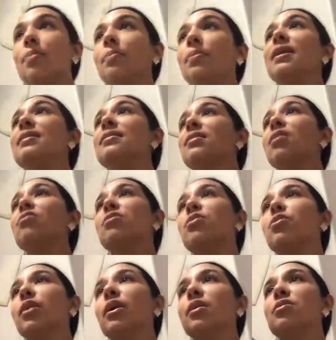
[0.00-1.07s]
Please close the
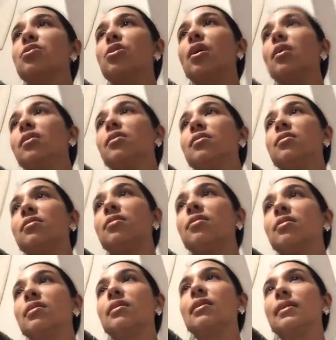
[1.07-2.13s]
door, John.
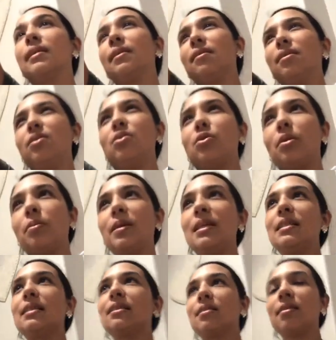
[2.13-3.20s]
The door,
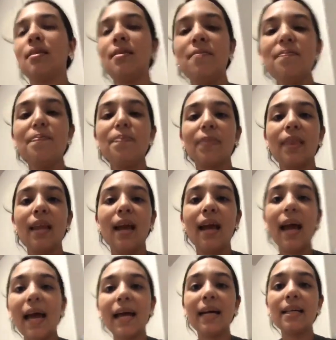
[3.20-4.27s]
please.
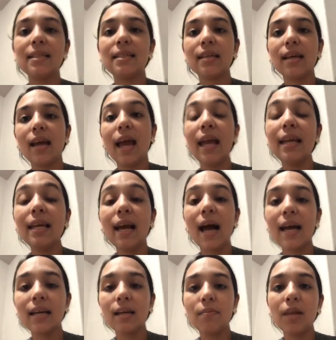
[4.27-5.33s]
And any
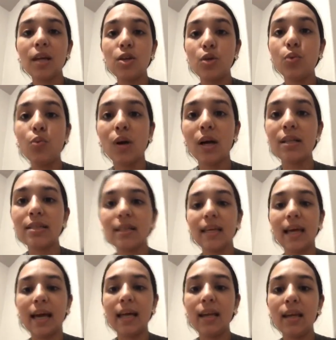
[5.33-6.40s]
item that you want to
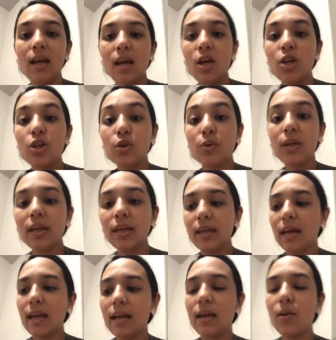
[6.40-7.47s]
get, you can
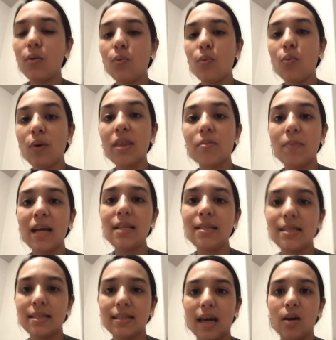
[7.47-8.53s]
get it with my
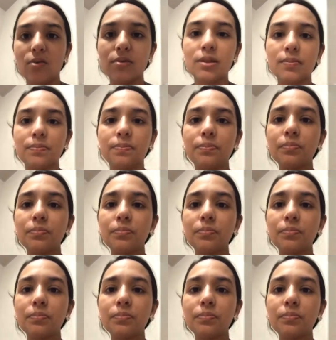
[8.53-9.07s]
discount.